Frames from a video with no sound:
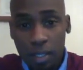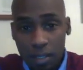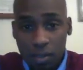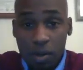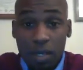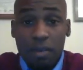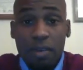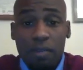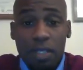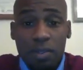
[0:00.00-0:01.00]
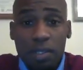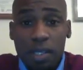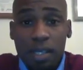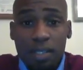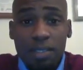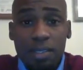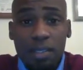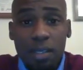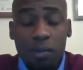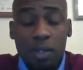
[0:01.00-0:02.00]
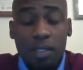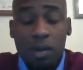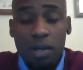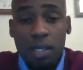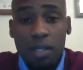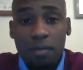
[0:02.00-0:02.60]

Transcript: a targeted individual is and what a targeted